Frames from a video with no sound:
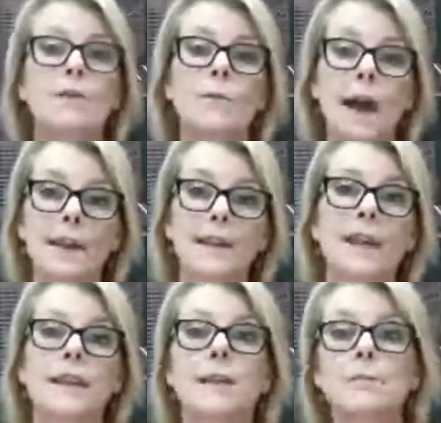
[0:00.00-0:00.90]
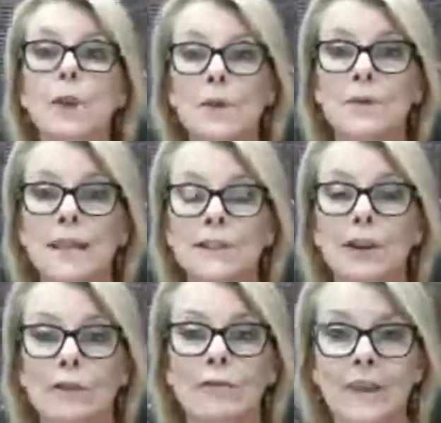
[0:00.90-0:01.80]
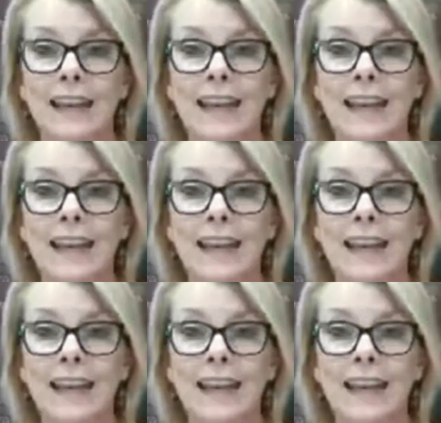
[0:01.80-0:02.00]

rather than the process of